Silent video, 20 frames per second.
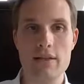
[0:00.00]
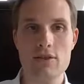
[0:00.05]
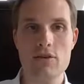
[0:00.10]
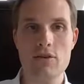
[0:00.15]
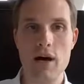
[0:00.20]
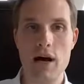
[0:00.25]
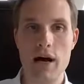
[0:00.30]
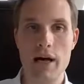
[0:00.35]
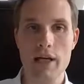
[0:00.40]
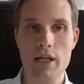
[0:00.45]
to
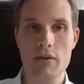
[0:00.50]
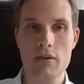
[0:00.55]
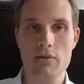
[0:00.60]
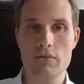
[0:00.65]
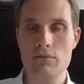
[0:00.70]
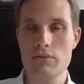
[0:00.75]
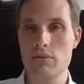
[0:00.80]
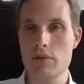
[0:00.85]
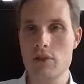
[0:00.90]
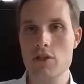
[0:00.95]
argue,
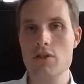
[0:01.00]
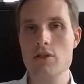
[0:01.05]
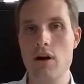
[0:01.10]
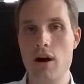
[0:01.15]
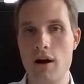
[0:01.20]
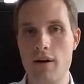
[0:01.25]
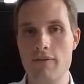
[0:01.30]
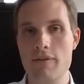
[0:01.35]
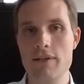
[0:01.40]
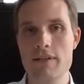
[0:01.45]
which is
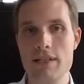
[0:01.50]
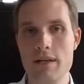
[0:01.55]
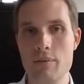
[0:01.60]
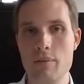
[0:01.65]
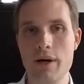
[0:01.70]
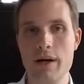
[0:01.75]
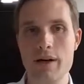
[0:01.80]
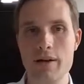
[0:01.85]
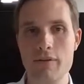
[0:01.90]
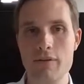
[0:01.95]
obviously
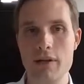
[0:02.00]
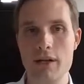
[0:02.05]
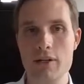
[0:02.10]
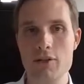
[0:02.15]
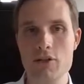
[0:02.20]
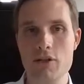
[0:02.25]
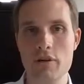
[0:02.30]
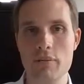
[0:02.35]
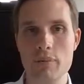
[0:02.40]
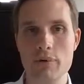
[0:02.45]
part of their
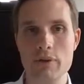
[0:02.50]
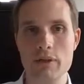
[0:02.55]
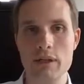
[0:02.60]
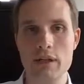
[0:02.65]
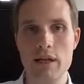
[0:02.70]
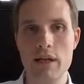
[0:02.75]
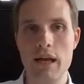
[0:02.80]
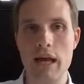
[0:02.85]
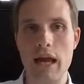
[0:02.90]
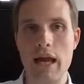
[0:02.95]
job,
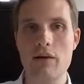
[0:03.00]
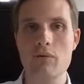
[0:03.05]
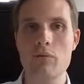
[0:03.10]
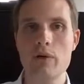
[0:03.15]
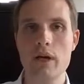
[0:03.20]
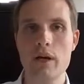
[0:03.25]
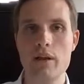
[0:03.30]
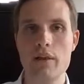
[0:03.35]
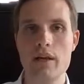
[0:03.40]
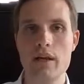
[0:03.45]
and
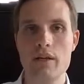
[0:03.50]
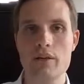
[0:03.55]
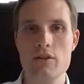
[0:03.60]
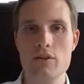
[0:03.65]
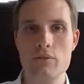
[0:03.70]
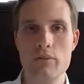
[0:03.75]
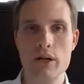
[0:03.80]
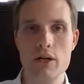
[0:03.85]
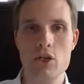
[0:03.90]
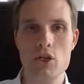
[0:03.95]
we are there
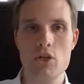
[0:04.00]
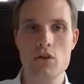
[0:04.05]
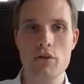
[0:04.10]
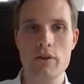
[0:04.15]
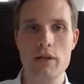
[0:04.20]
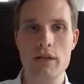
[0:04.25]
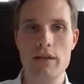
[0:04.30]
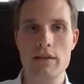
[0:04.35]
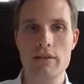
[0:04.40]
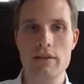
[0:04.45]
to make sure
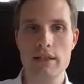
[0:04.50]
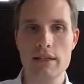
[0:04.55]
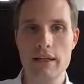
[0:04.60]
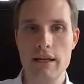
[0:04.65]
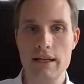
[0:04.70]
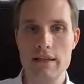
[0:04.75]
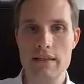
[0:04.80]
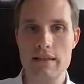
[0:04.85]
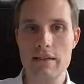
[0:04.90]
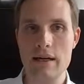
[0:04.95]
that a deal
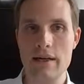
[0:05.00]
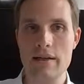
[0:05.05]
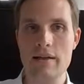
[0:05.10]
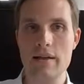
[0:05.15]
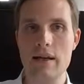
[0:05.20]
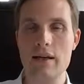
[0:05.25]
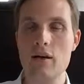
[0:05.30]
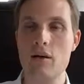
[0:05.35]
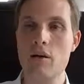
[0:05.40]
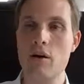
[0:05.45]
gets done
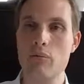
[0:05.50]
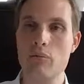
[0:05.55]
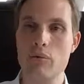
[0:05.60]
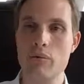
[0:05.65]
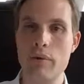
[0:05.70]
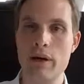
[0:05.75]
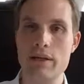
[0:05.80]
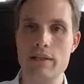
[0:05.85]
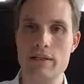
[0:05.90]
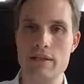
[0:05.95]
and a
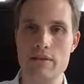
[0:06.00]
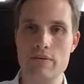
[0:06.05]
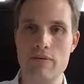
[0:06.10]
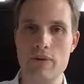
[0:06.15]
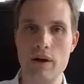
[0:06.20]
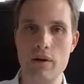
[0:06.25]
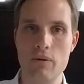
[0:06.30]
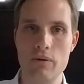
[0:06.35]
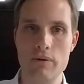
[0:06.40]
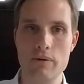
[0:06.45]
compromise is
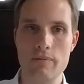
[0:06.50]
found.